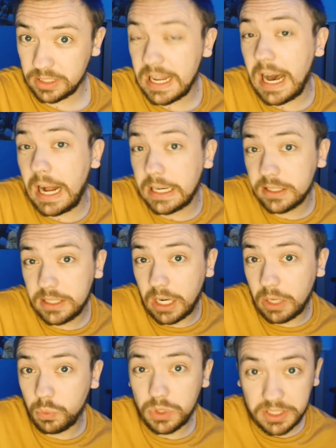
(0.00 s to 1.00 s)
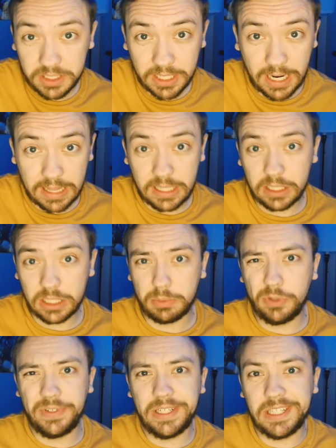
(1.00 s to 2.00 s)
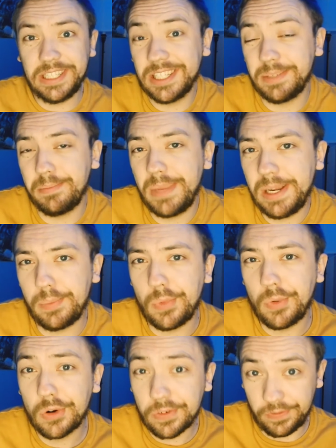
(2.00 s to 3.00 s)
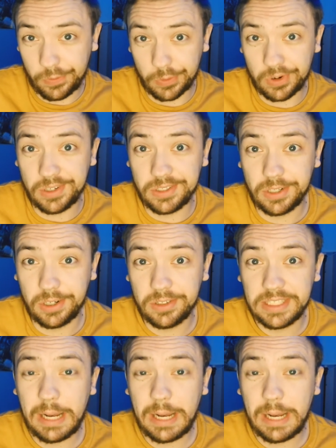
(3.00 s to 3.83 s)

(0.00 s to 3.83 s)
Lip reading: And honestly, I would say I think this movie is made more for adults.